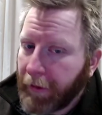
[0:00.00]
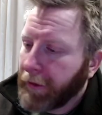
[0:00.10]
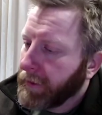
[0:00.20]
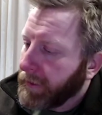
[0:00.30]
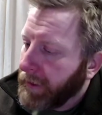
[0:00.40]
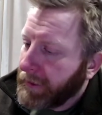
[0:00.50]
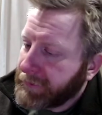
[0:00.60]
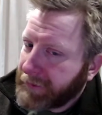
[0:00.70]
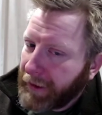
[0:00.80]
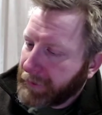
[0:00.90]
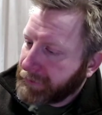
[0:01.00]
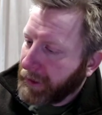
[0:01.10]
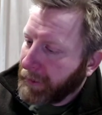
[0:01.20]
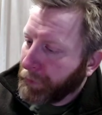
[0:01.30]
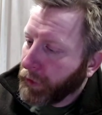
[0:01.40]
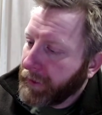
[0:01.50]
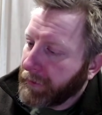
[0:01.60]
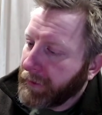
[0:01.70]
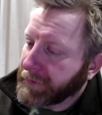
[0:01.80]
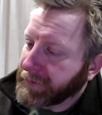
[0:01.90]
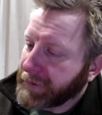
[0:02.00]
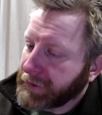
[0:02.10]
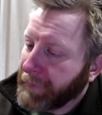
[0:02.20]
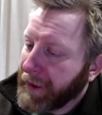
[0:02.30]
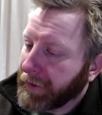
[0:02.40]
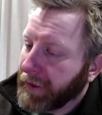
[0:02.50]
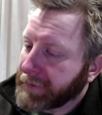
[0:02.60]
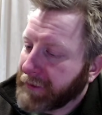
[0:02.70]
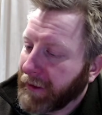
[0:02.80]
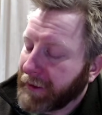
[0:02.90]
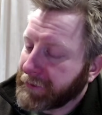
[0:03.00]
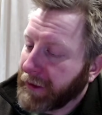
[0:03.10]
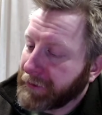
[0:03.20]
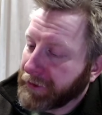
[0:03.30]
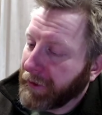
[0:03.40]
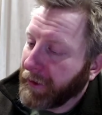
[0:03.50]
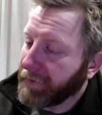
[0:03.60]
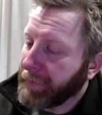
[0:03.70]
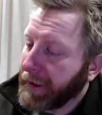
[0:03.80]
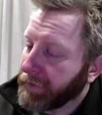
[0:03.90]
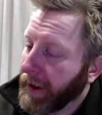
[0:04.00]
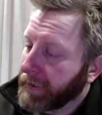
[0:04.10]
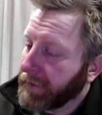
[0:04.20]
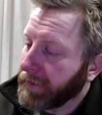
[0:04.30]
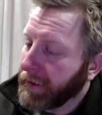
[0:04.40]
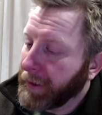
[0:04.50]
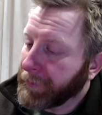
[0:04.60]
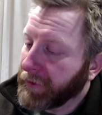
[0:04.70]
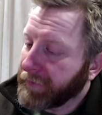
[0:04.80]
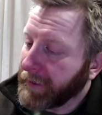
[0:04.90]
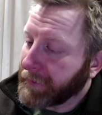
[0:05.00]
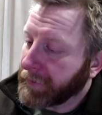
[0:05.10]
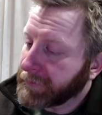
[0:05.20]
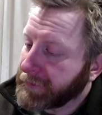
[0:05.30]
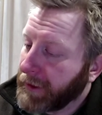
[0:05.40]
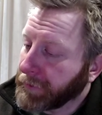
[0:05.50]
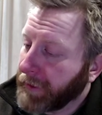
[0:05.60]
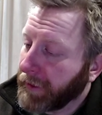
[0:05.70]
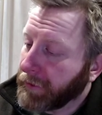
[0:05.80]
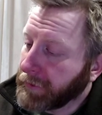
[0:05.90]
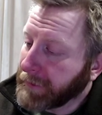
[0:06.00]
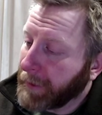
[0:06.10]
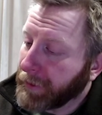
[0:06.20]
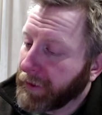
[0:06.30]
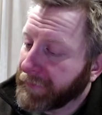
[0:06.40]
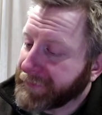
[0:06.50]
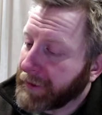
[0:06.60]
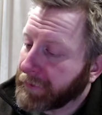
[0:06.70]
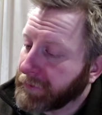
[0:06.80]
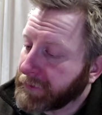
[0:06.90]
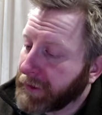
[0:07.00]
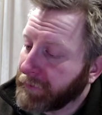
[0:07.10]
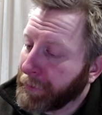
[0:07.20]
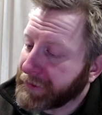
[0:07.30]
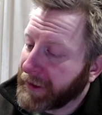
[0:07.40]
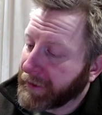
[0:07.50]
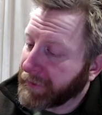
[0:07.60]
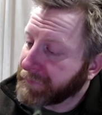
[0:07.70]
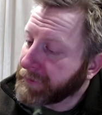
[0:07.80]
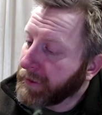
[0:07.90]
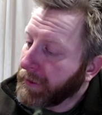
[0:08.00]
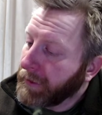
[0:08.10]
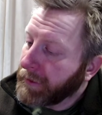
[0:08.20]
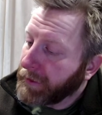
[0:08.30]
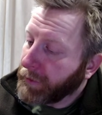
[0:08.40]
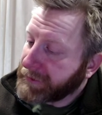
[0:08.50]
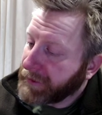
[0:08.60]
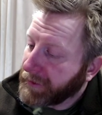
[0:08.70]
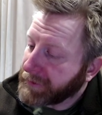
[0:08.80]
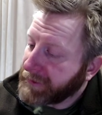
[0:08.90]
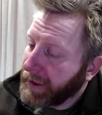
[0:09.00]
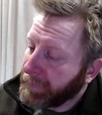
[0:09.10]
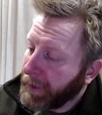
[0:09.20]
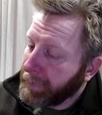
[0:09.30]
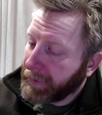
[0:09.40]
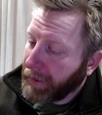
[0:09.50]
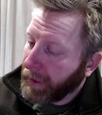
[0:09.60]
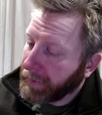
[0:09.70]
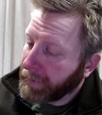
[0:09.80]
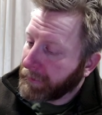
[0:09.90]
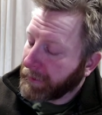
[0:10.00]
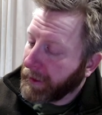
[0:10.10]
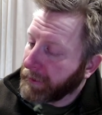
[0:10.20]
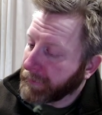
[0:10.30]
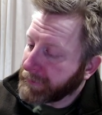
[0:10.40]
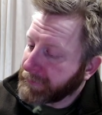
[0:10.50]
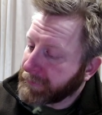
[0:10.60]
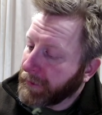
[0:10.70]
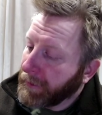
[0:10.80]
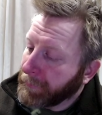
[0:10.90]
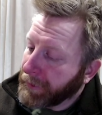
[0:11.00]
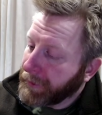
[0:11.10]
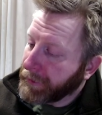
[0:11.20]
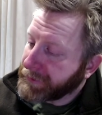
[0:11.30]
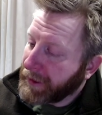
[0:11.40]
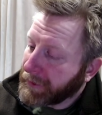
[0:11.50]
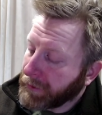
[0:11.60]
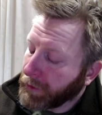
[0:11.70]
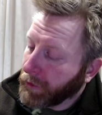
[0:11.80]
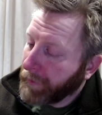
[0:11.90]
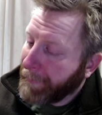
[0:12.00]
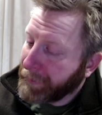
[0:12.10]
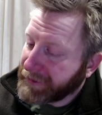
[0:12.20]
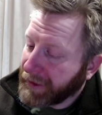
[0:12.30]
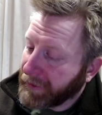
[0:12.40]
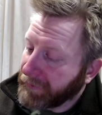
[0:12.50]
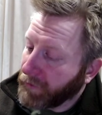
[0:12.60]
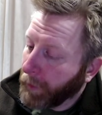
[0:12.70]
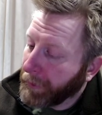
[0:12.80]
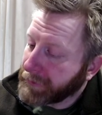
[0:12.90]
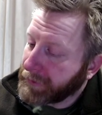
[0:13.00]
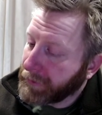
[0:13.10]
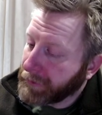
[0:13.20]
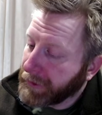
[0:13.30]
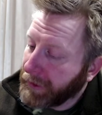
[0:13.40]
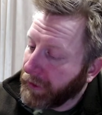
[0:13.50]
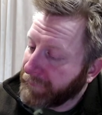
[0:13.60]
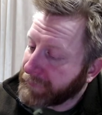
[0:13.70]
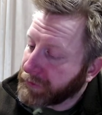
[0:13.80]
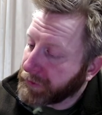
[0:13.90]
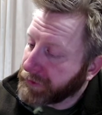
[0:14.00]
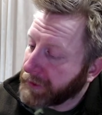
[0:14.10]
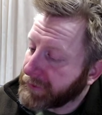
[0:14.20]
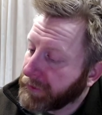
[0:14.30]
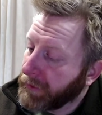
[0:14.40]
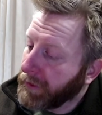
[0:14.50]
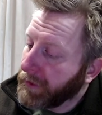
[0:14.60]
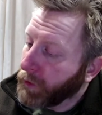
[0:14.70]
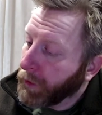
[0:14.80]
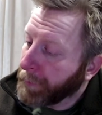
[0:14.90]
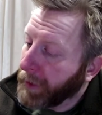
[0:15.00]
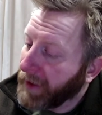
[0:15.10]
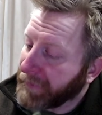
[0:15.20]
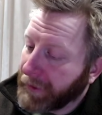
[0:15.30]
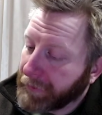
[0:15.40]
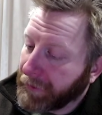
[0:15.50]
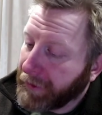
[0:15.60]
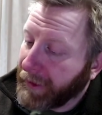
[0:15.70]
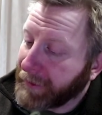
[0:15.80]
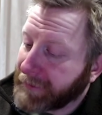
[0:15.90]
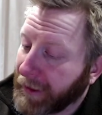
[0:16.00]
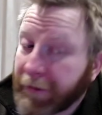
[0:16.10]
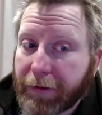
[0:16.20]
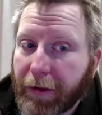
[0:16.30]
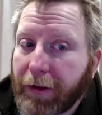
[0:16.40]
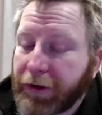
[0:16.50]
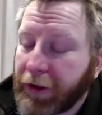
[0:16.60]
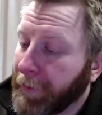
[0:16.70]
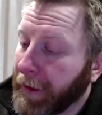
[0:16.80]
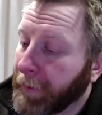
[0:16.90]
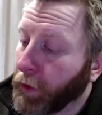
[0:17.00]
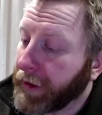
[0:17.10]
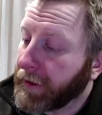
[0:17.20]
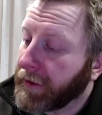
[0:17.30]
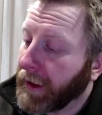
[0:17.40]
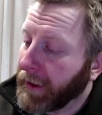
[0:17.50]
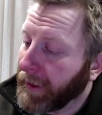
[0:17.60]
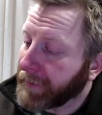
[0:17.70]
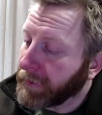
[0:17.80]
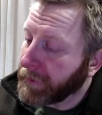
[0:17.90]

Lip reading: each state shall appoint, in such manner as the legislature thereof may direct, a number of electors equal to the whole number of senators and representatives to which the state may be entitled in the Congress, but no senator or representative, or person holding an office or trust or profit under the United States, shall be appointed an elector.